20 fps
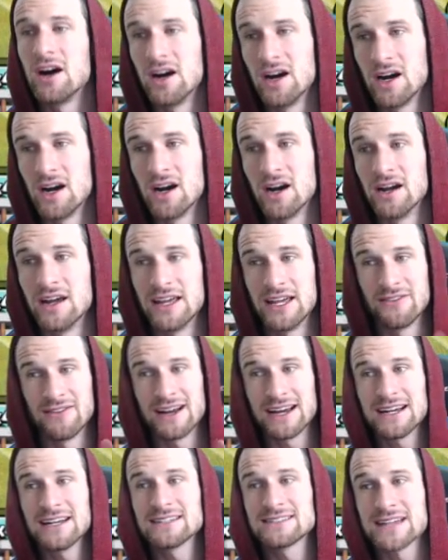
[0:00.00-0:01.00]
Uh, if
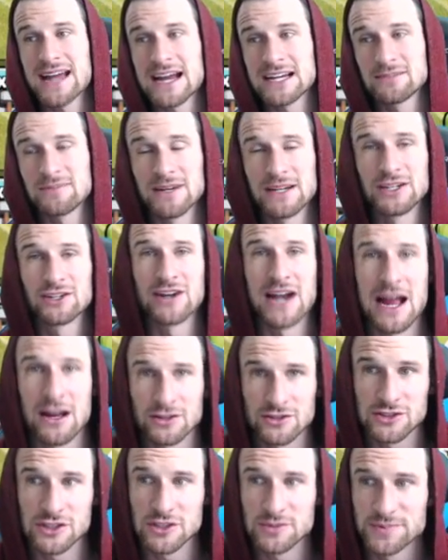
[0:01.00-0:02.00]
I get attacked by
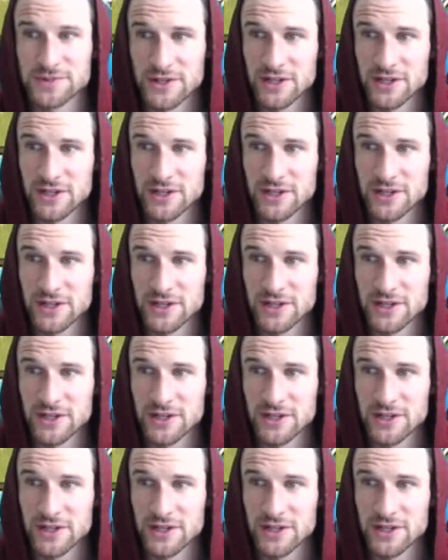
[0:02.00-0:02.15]
ground troops,